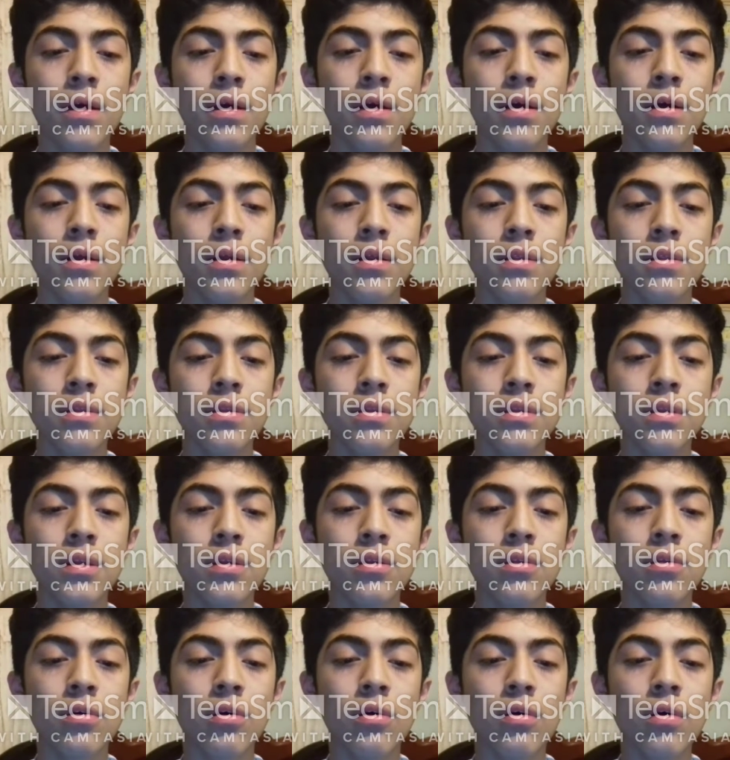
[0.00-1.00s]
The total
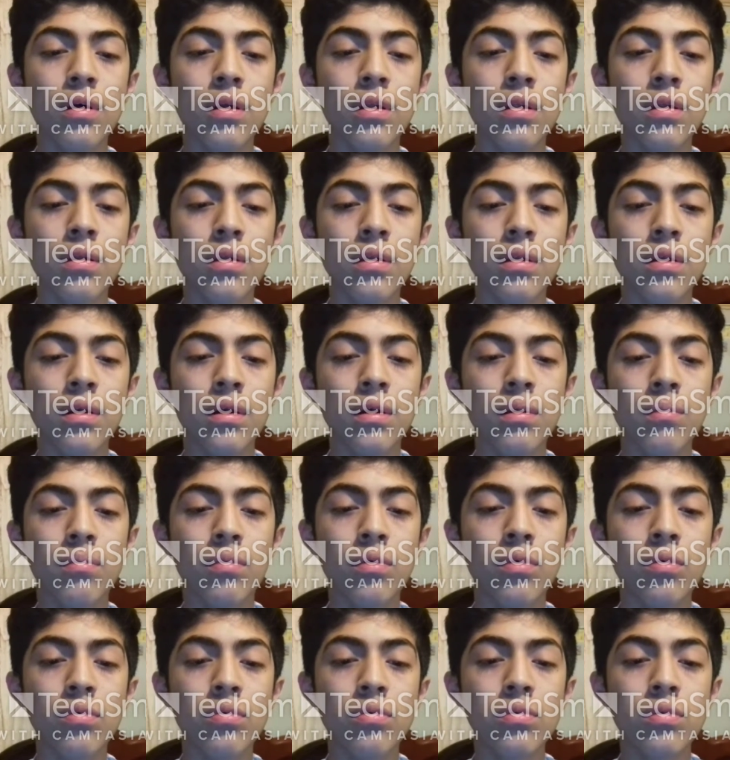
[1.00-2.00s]
amount of living
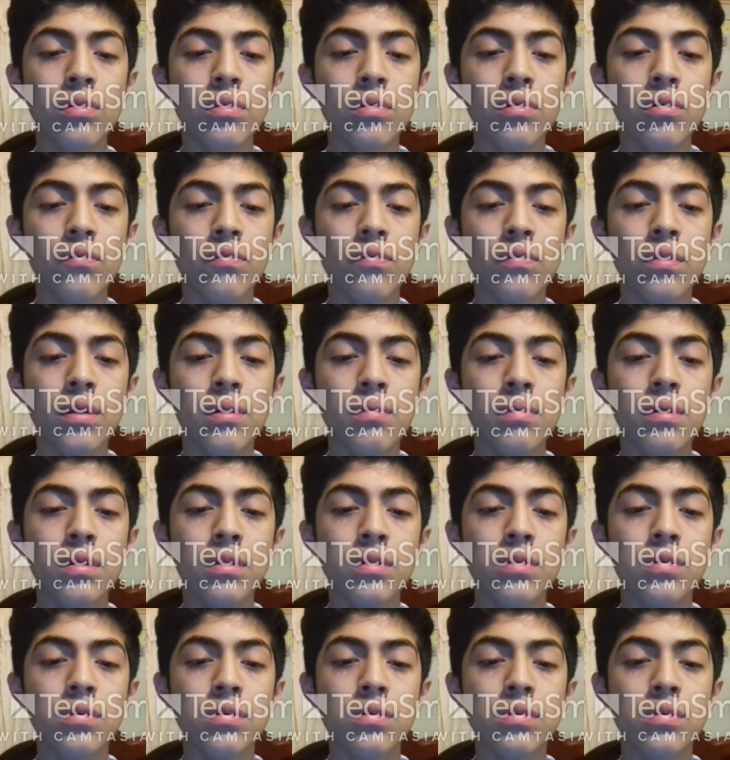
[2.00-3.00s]
tissues
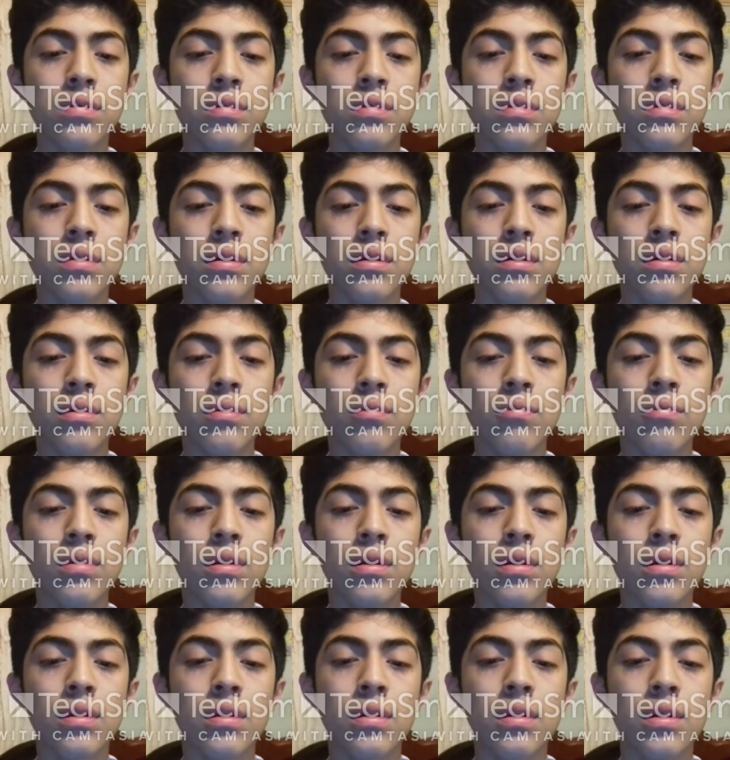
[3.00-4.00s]
within a given
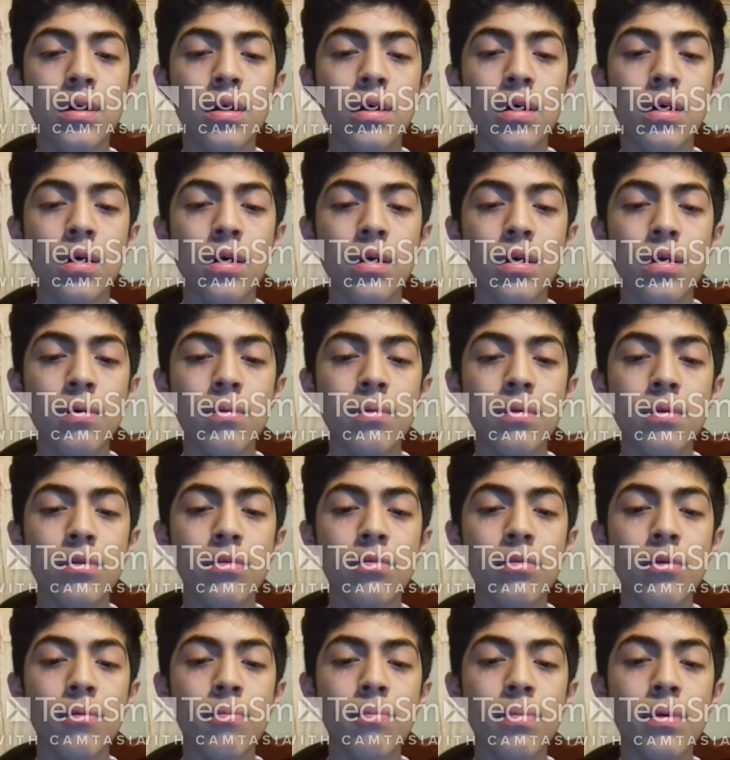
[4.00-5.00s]
trophic level is
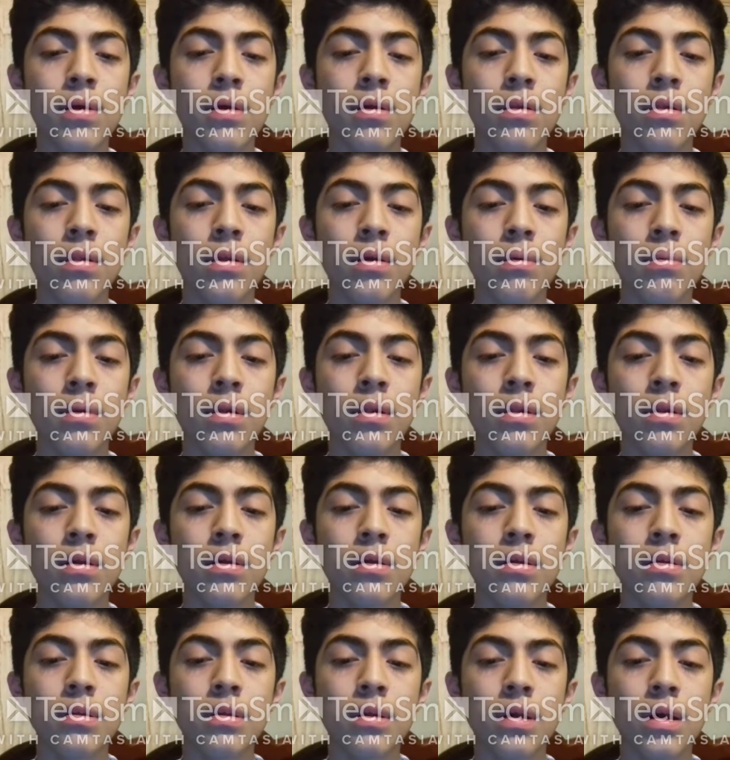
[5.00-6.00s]
called
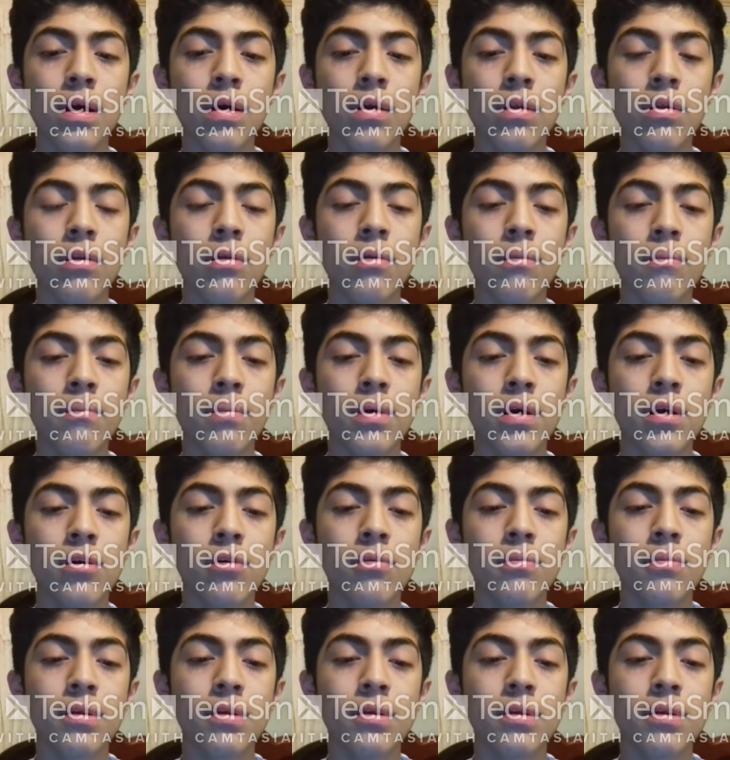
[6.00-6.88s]
biomass.